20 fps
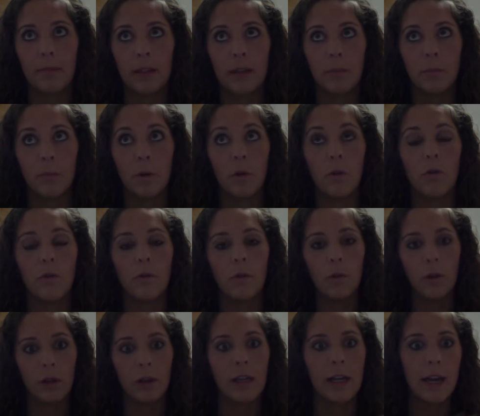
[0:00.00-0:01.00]
both
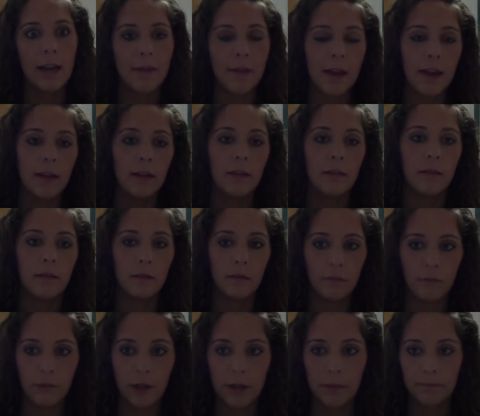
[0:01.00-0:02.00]
orally and then
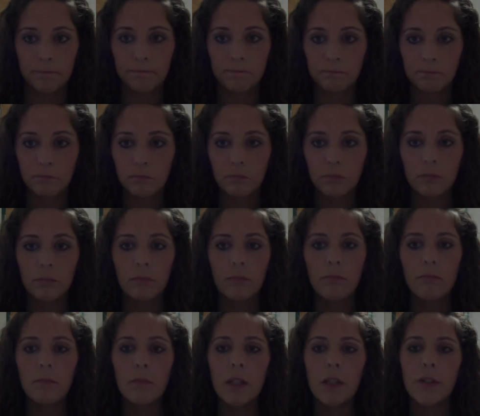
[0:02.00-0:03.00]
written.
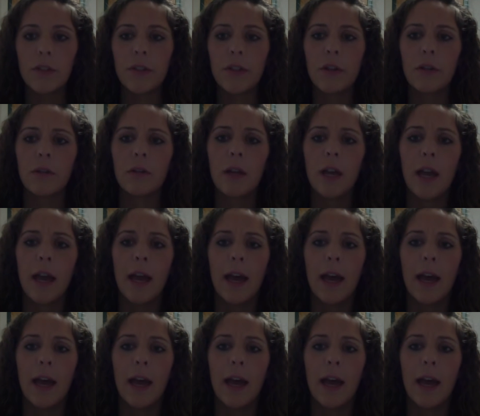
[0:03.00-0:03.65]
So